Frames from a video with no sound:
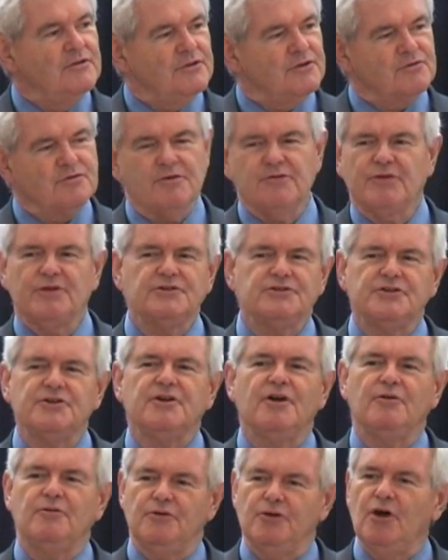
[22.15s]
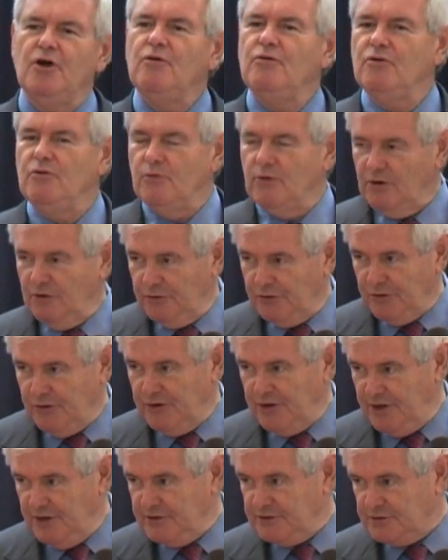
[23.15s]
the truth is you don't know the world
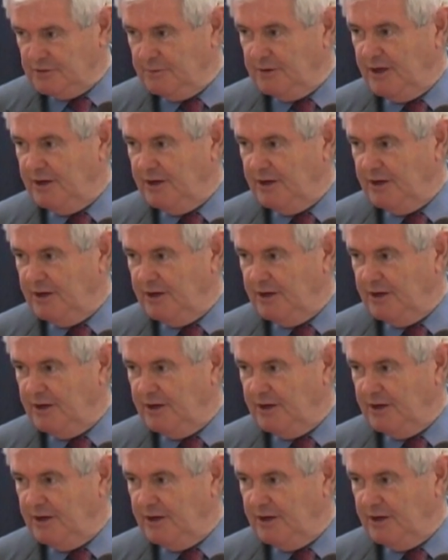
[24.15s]
30 years from